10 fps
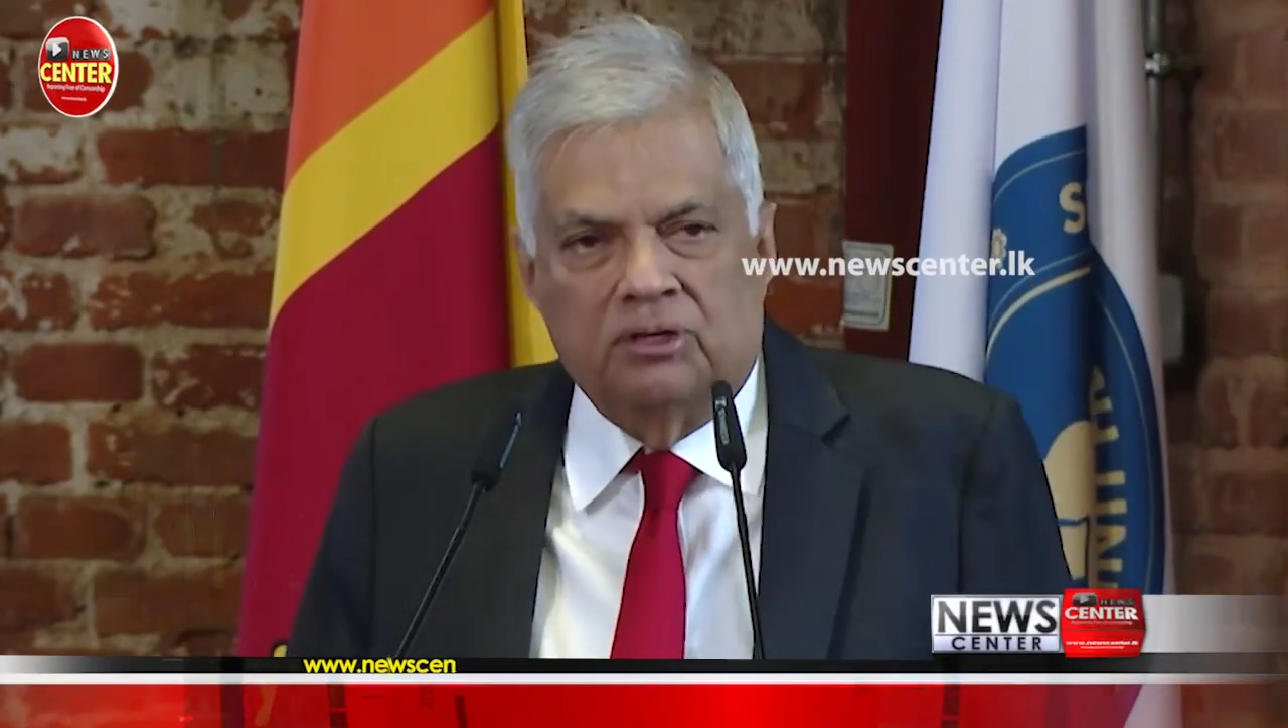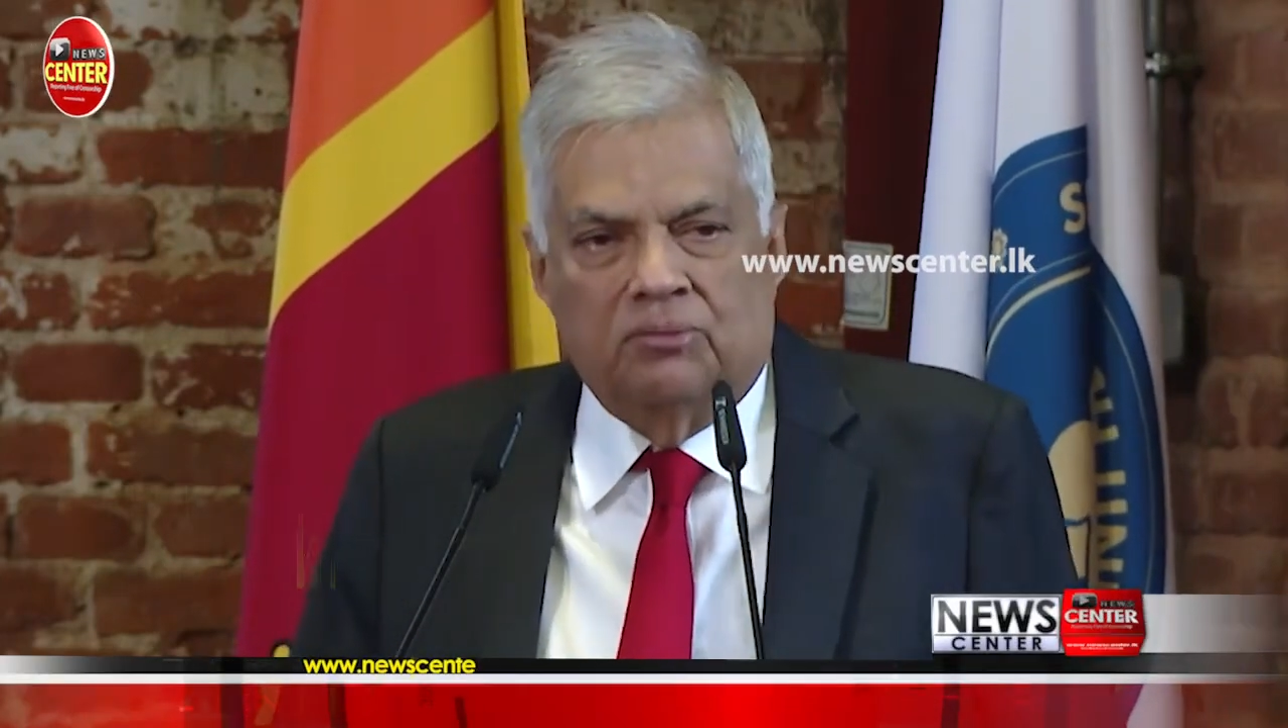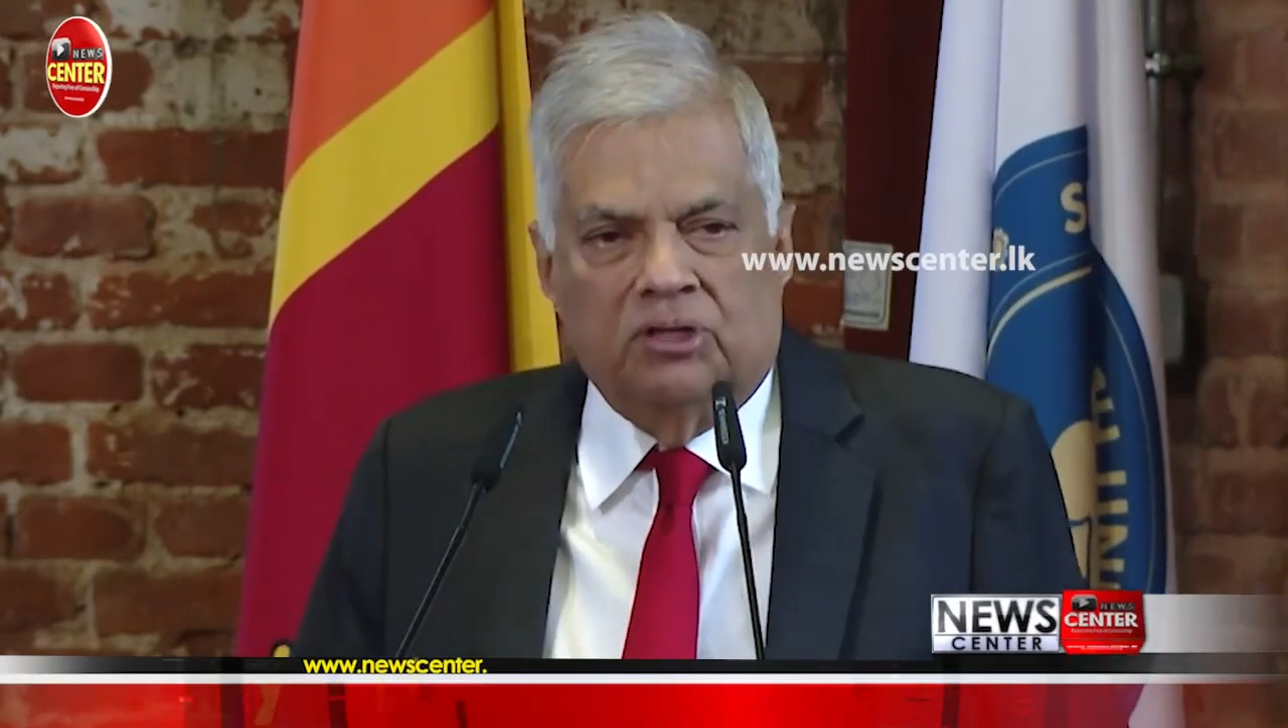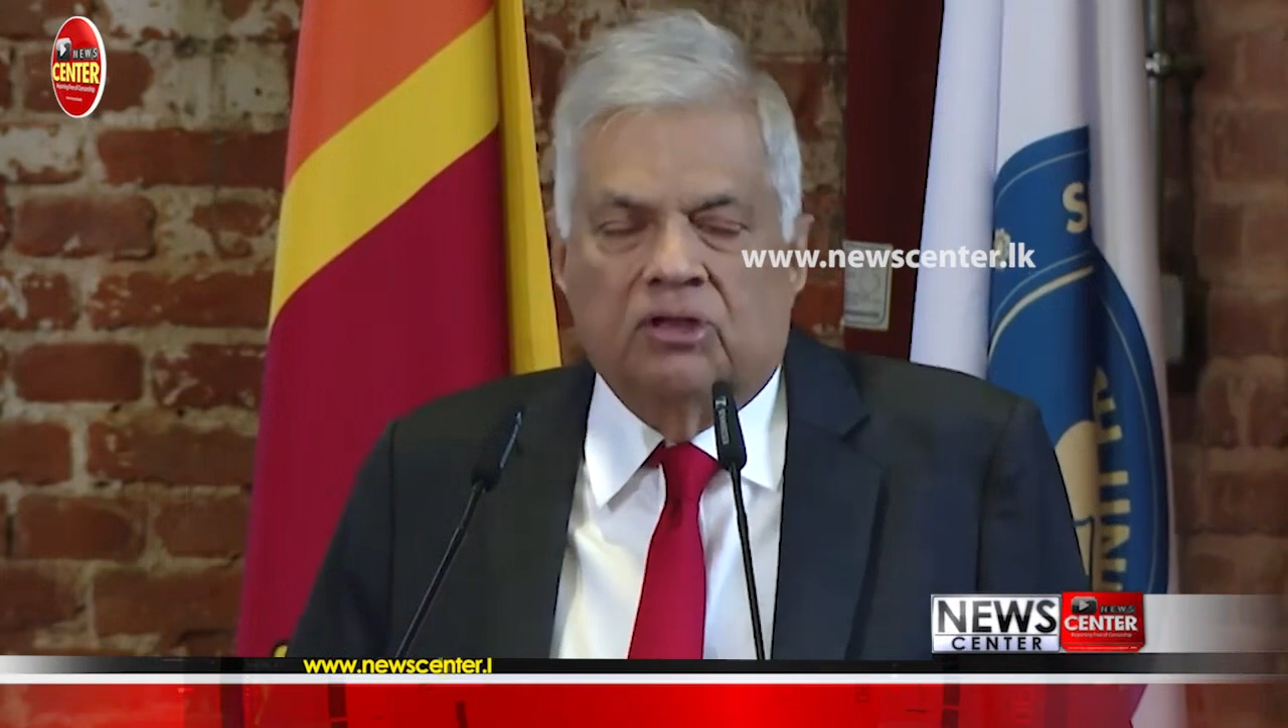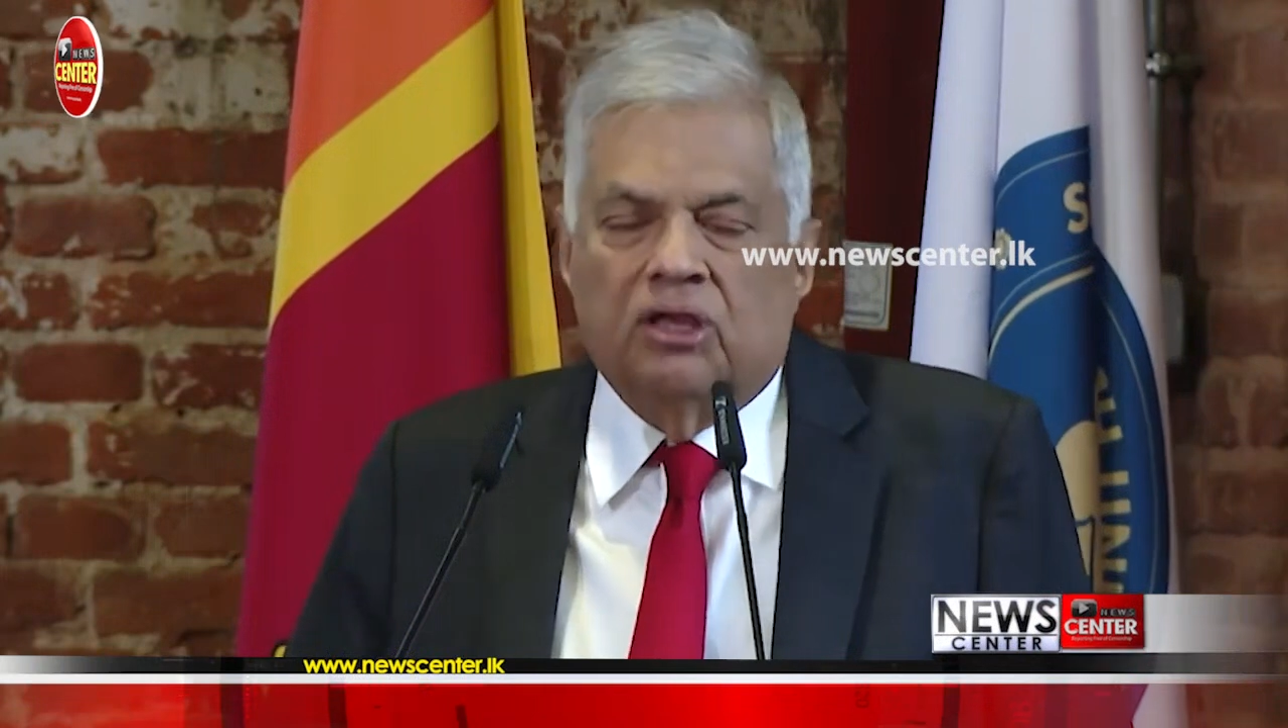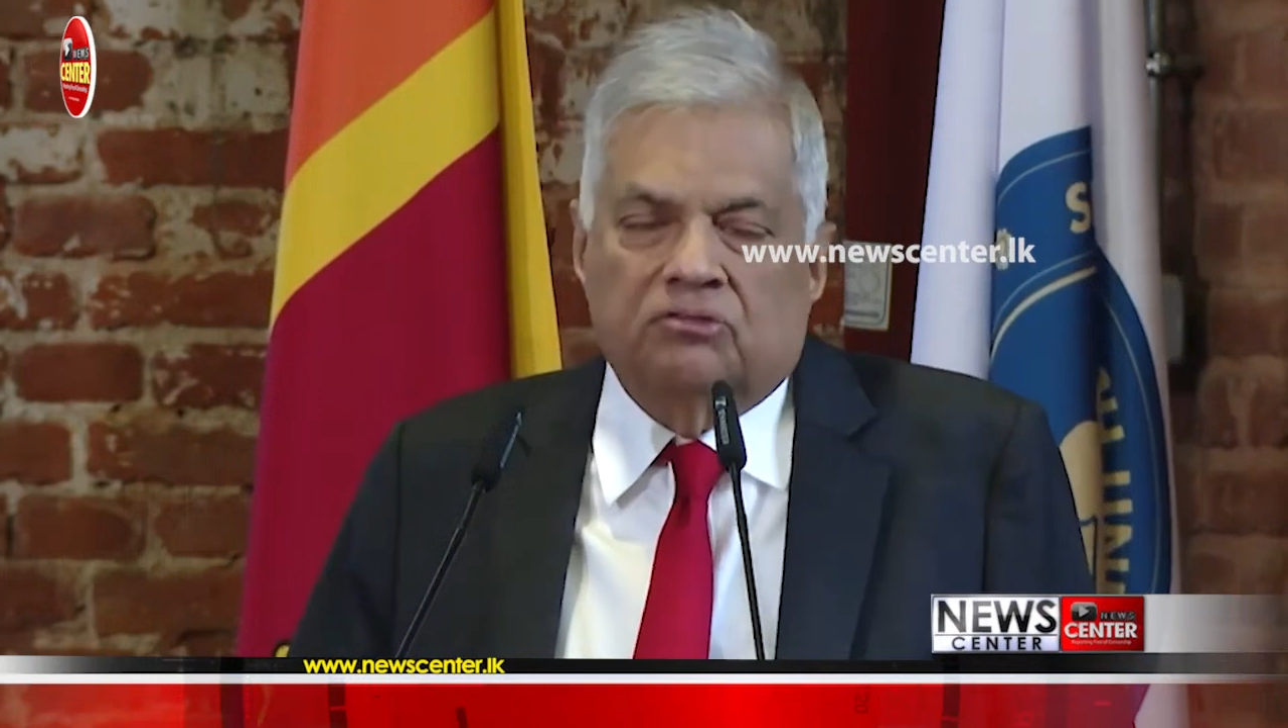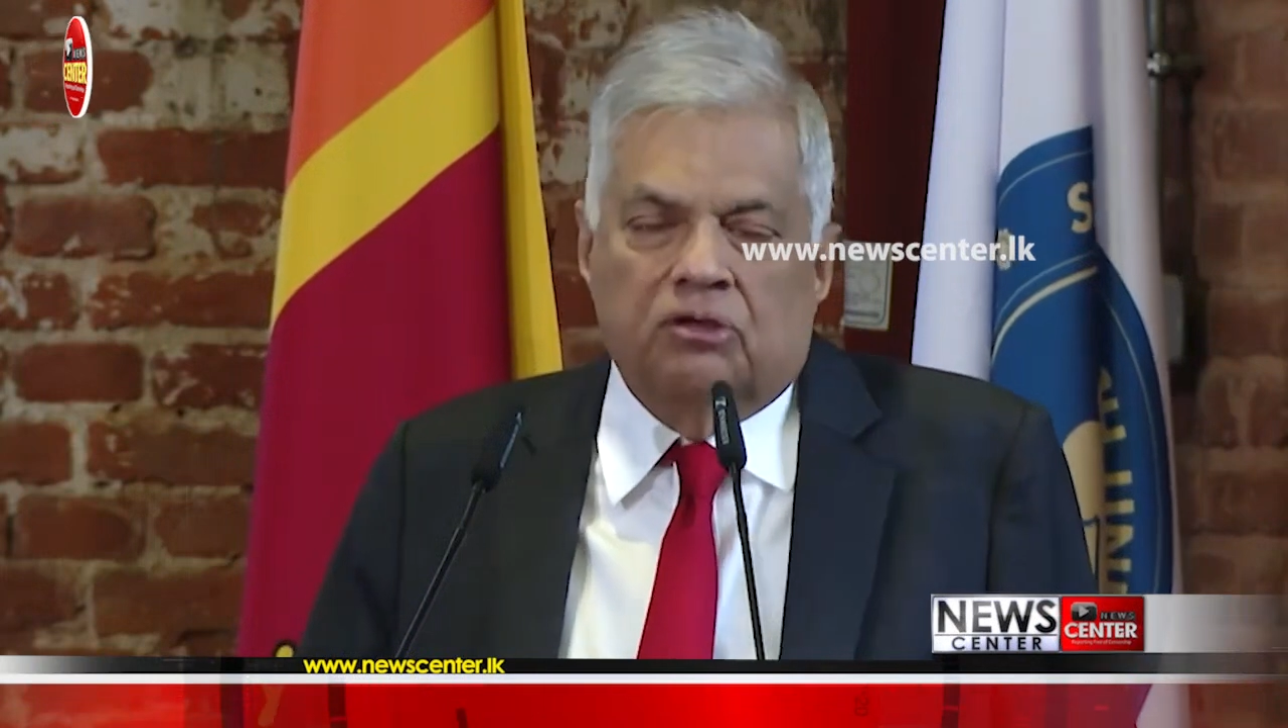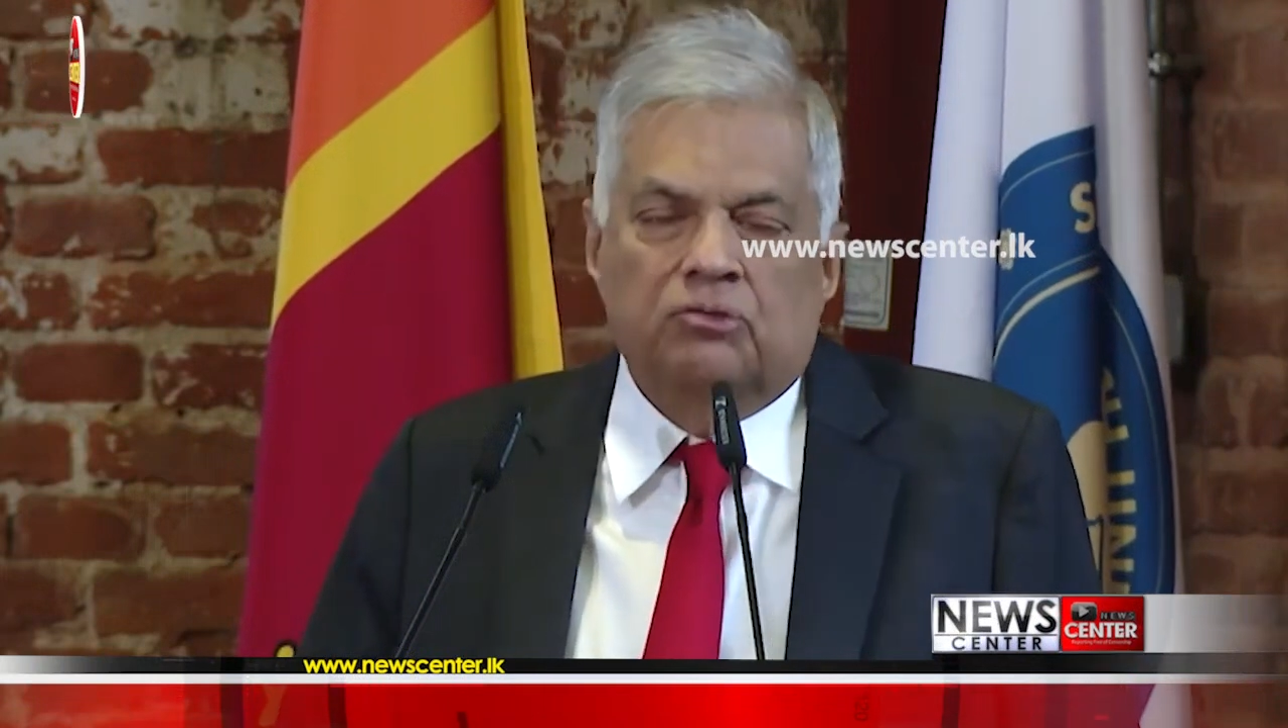but that's how